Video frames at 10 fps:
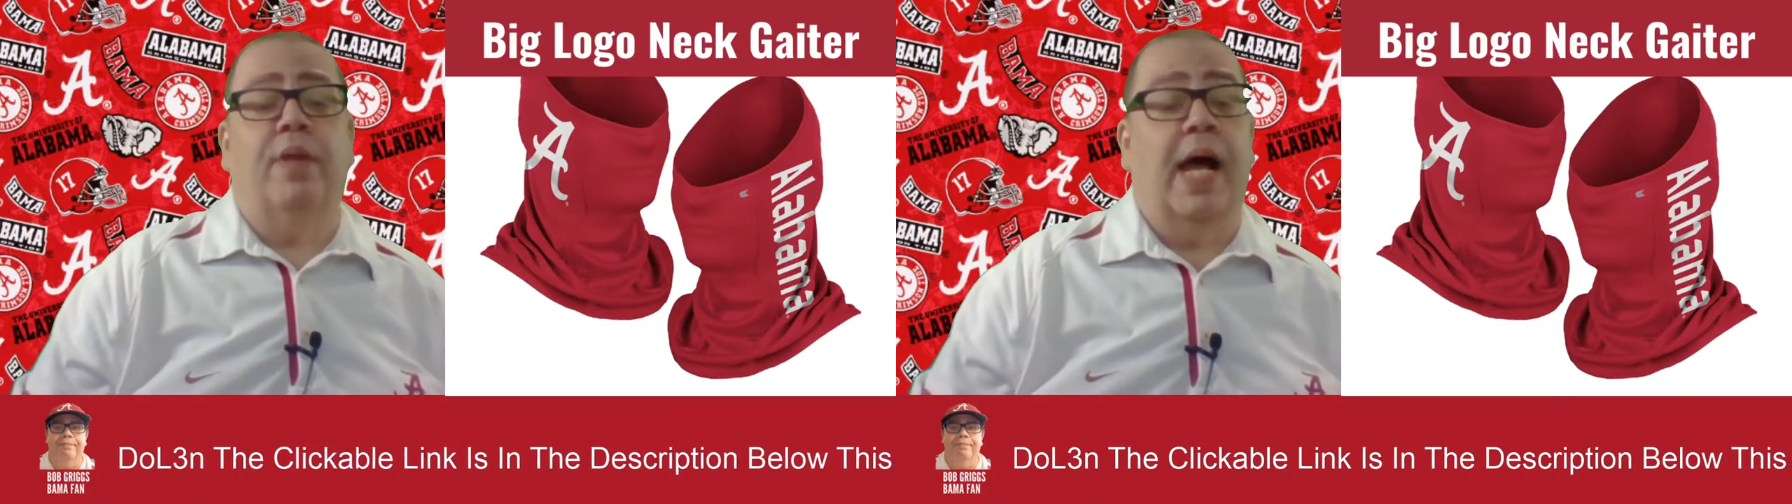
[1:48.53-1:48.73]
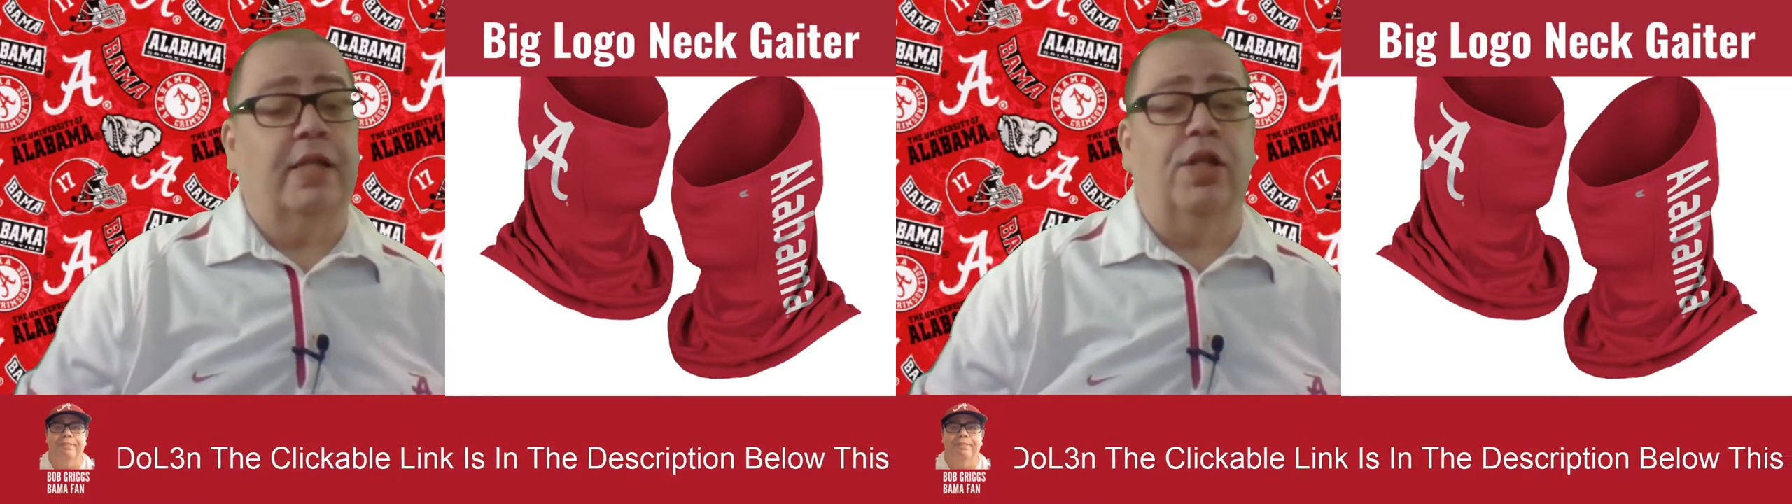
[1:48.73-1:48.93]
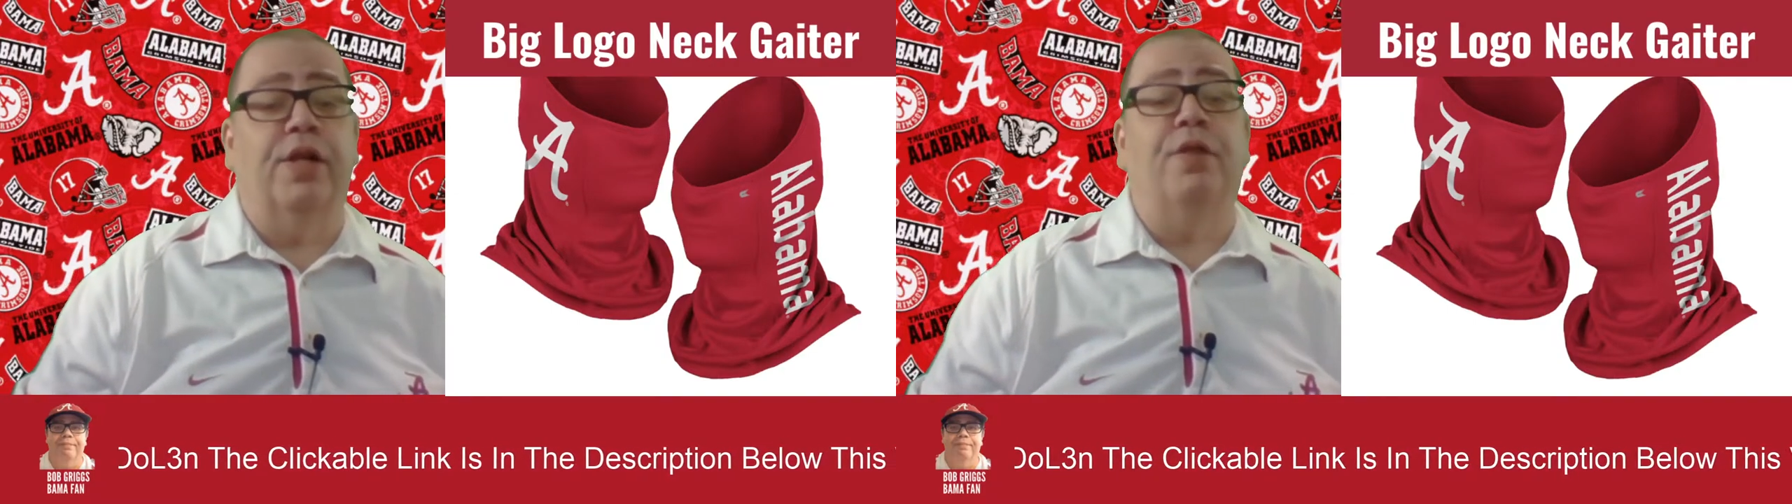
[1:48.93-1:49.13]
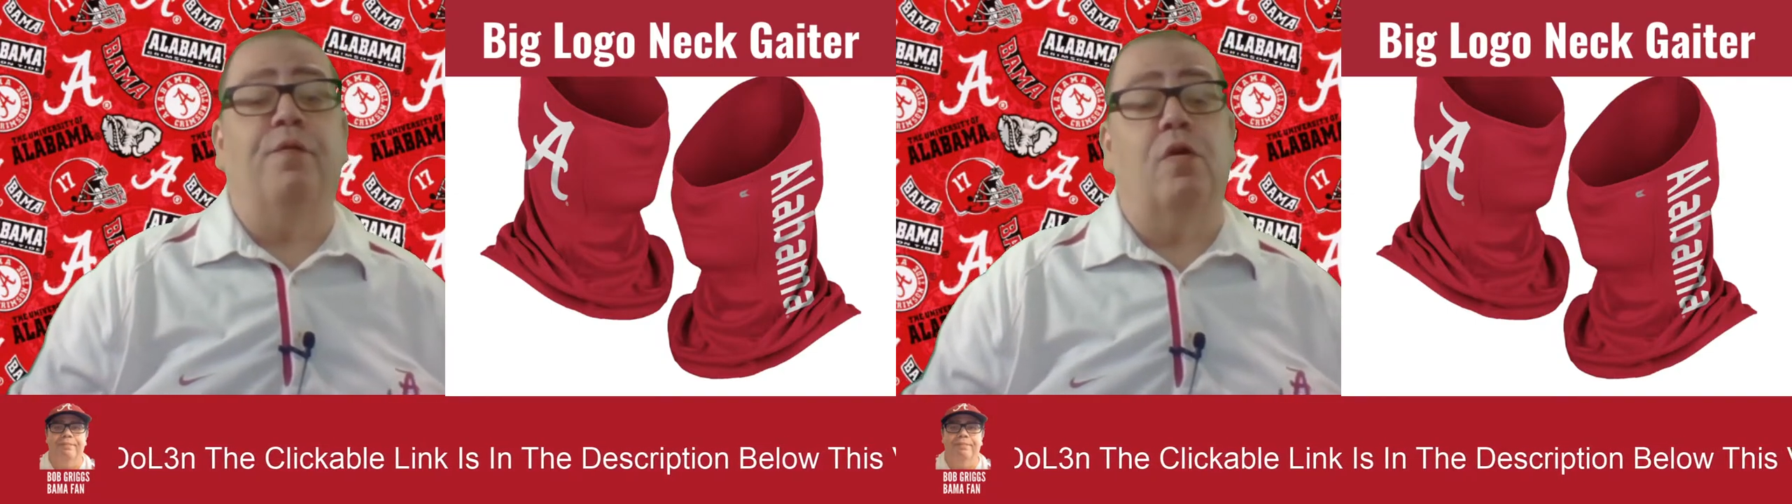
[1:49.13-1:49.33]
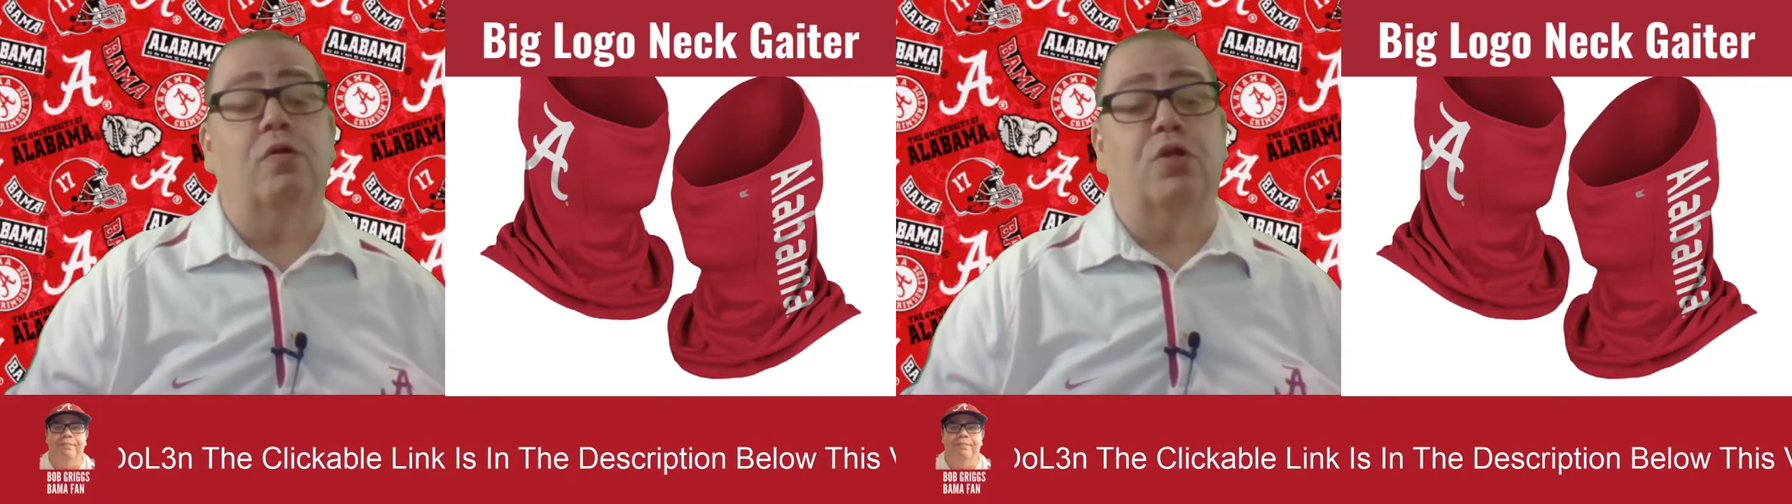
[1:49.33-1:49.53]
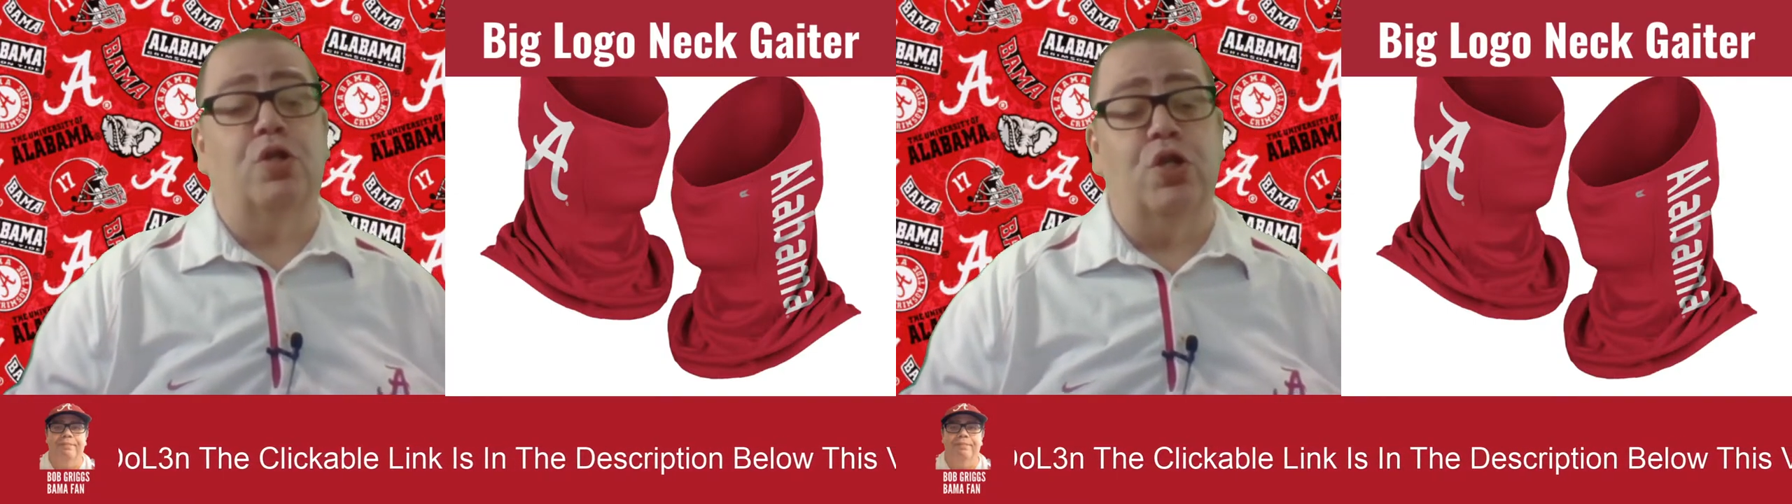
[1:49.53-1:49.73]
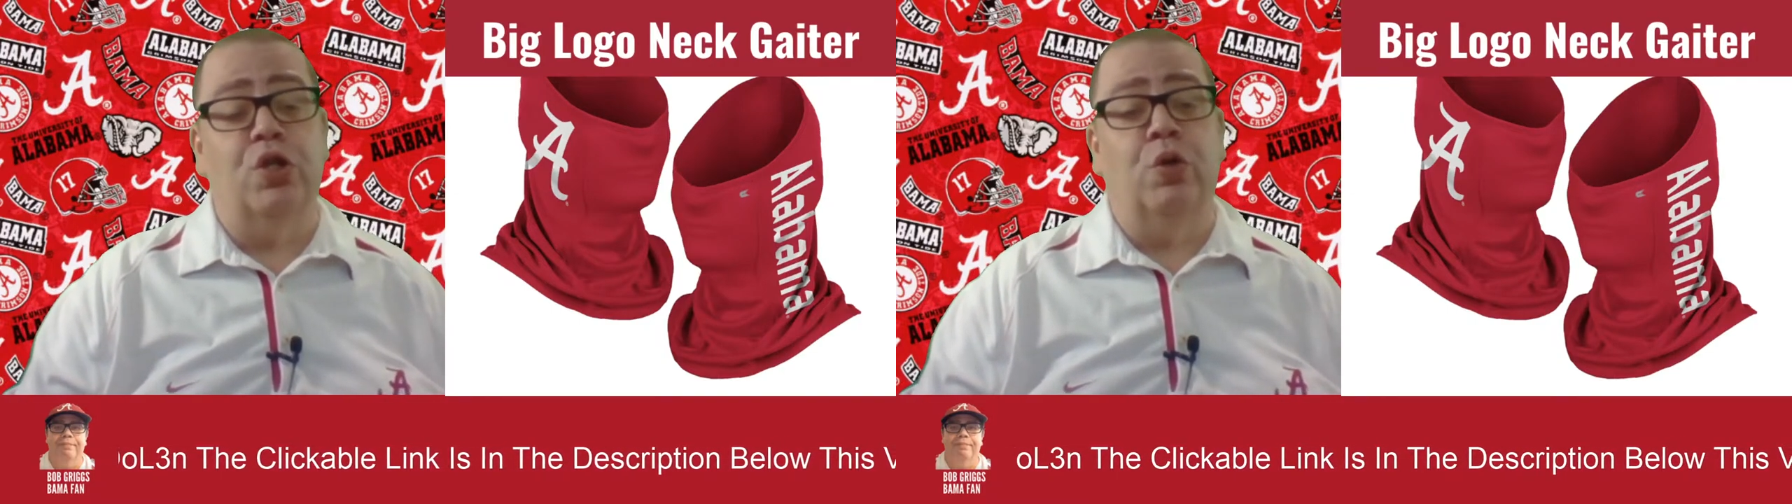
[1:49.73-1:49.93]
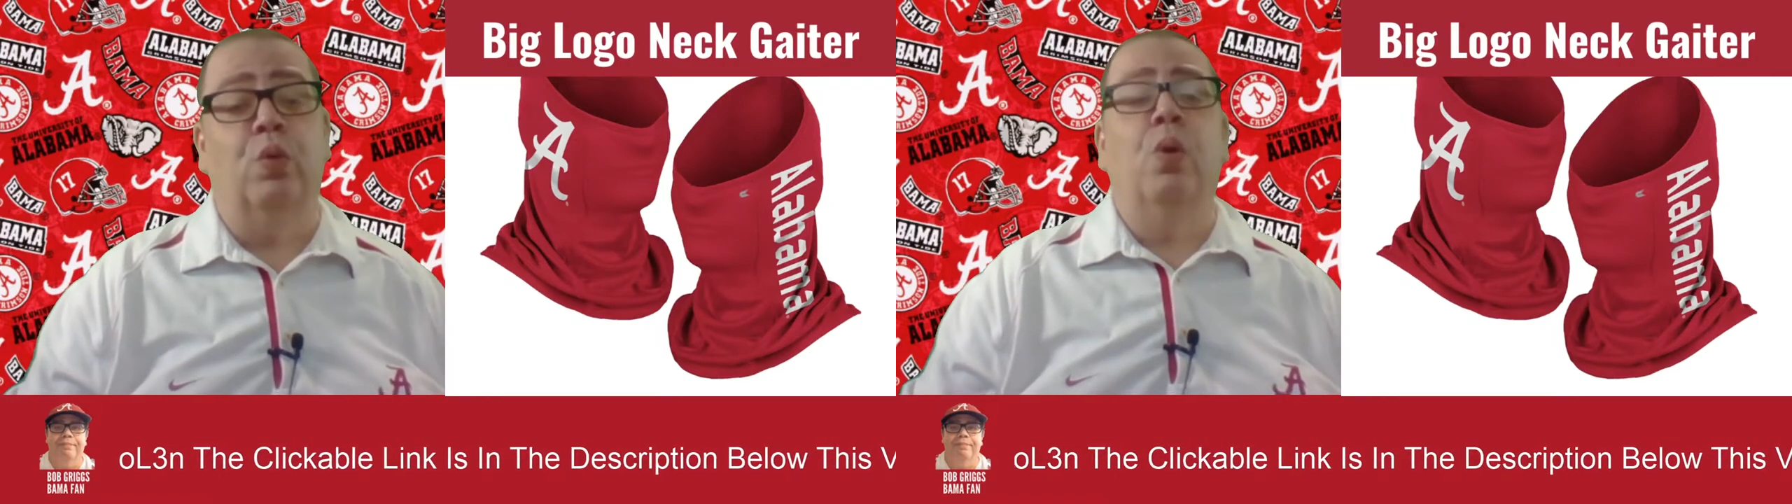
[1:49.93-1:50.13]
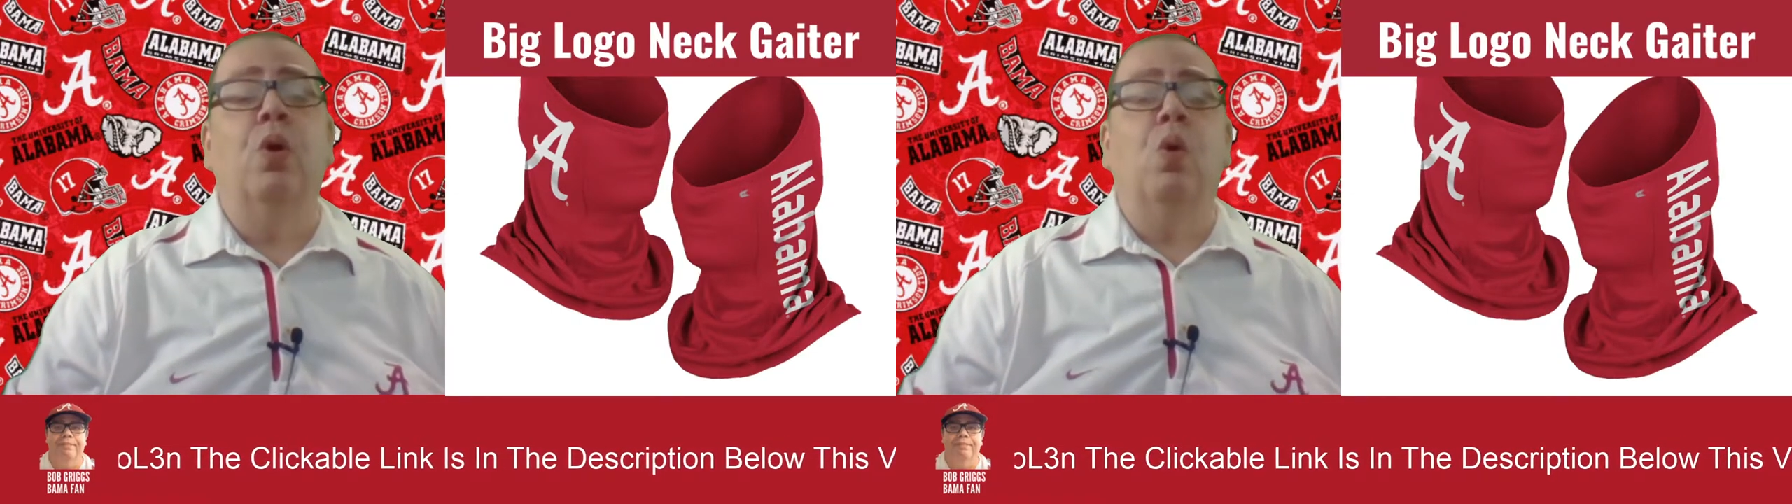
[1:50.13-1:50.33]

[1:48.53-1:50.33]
actually the first two,